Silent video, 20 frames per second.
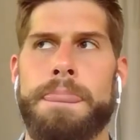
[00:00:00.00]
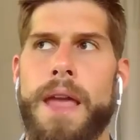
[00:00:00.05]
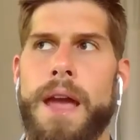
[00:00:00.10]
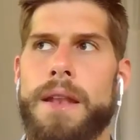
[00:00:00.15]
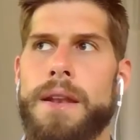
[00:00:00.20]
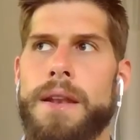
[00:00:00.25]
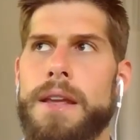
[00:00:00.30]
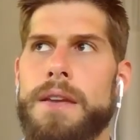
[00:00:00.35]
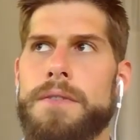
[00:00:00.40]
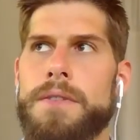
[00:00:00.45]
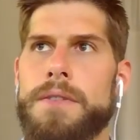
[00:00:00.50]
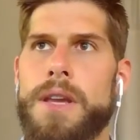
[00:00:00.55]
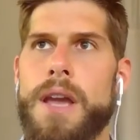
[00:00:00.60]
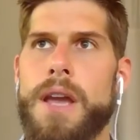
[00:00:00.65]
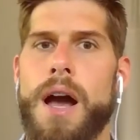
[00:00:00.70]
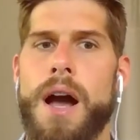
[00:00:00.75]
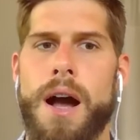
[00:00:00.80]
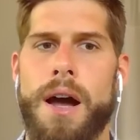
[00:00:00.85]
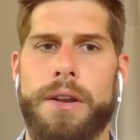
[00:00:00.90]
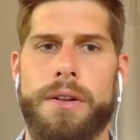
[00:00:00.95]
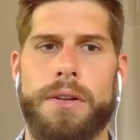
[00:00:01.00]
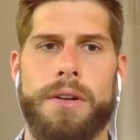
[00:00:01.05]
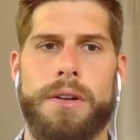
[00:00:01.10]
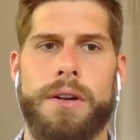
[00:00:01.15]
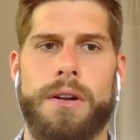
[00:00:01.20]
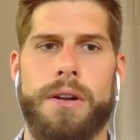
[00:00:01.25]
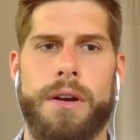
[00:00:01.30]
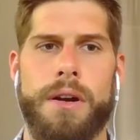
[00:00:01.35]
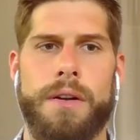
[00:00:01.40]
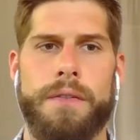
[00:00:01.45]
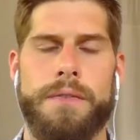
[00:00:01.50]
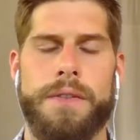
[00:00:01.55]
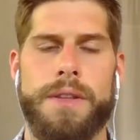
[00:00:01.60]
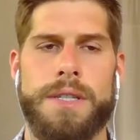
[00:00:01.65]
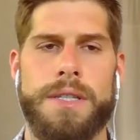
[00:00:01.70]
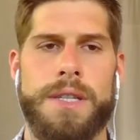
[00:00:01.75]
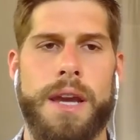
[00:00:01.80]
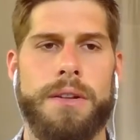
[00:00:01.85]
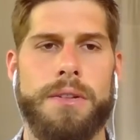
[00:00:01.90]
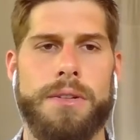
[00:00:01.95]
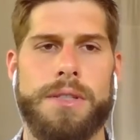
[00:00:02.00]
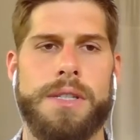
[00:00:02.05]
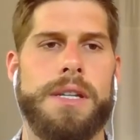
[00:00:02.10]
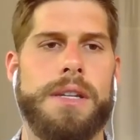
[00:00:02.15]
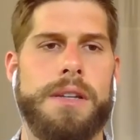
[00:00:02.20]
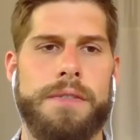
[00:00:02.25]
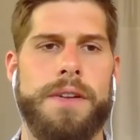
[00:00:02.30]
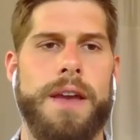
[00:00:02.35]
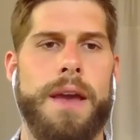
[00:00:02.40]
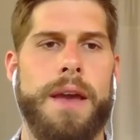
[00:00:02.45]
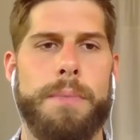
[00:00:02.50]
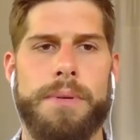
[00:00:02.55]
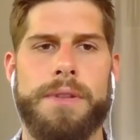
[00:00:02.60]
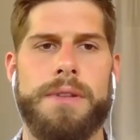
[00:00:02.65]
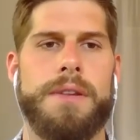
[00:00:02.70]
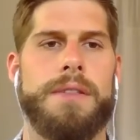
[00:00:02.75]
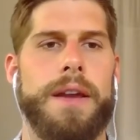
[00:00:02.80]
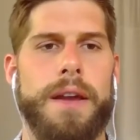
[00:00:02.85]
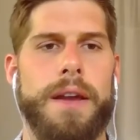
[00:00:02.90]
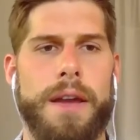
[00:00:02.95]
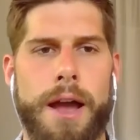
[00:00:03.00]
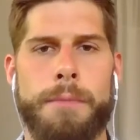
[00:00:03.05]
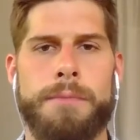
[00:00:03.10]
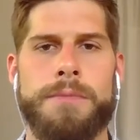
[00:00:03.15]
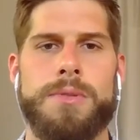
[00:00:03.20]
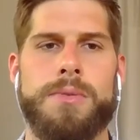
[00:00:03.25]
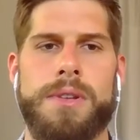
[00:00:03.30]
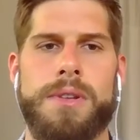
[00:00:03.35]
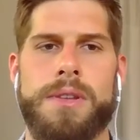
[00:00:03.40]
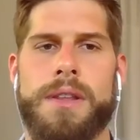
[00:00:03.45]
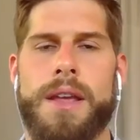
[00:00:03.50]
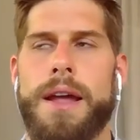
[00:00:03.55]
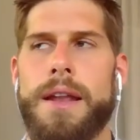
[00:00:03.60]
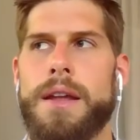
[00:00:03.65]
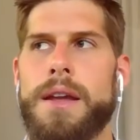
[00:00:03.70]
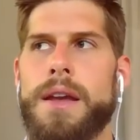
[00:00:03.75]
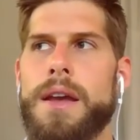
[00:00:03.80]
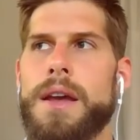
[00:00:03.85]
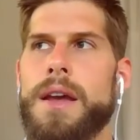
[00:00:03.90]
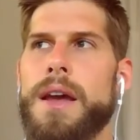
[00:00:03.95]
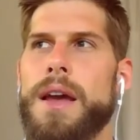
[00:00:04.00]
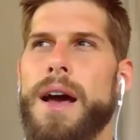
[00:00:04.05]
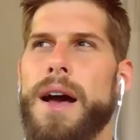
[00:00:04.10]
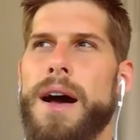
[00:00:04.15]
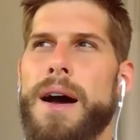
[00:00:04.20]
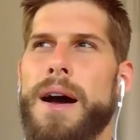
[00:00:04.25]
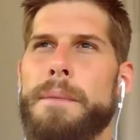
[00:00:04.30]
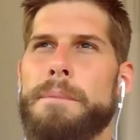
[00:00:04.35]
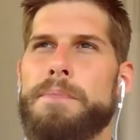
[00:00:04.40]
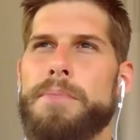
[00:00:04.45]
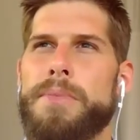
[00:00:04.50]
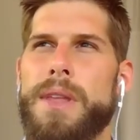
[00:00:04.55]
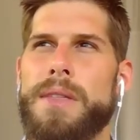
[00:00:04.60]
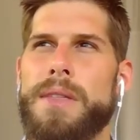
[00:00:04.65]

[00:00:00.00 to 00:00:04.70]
and even the art of the subtlety of empathy that comes with that. Um,